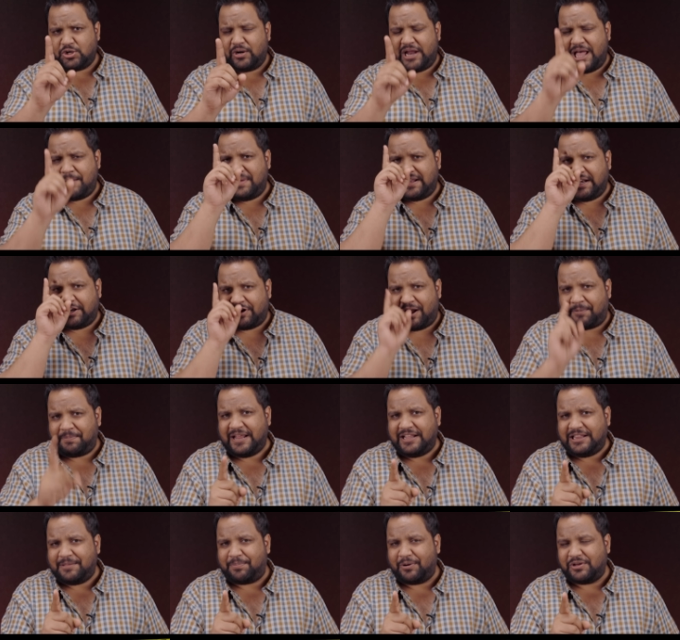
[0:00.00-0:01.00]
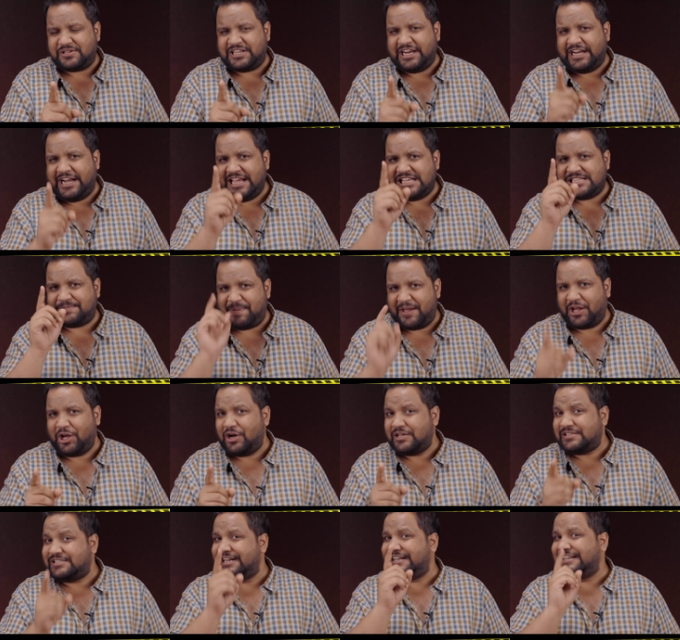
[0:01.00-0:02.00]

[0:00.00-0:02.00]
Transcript: note I'm interrupting the proceedings because the